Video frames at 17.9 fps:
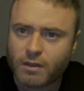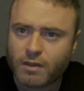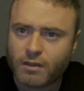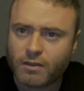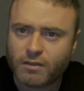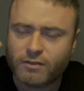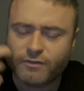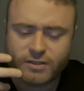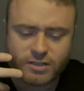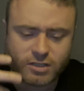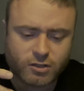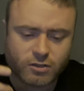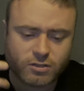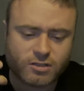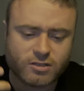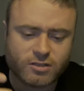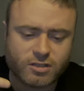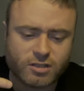The
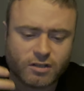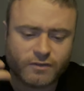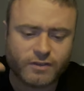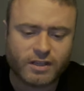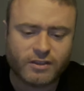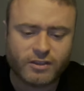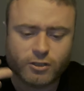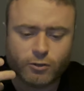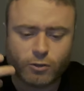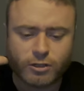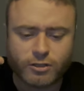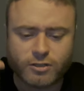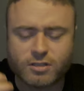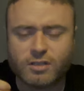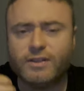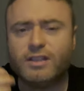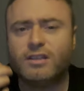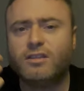viscosity of it and the oiliness
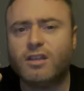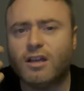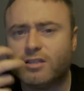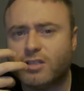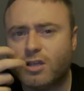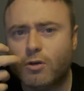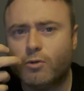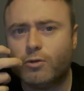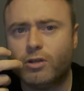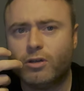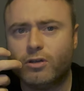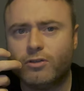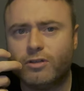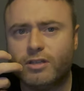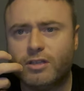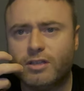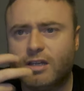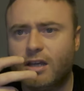of it does hold it on
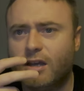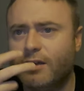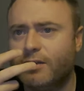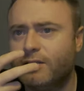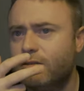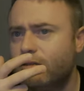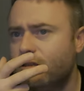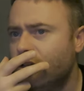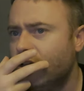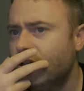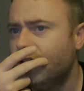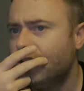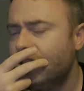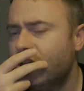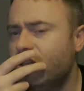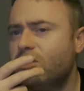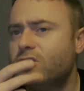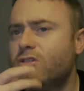the
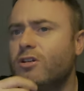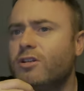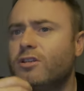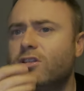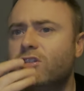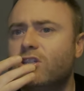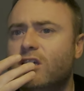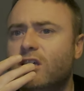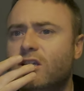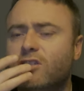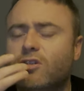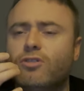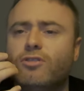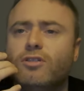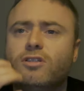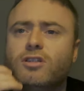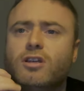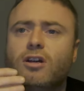inside of the cheeks, on
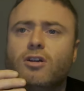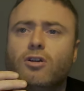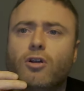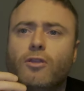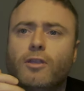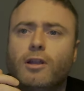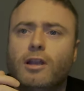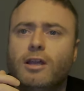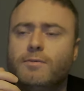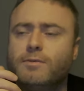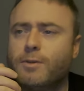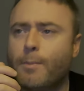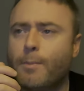the tongue, on the lips.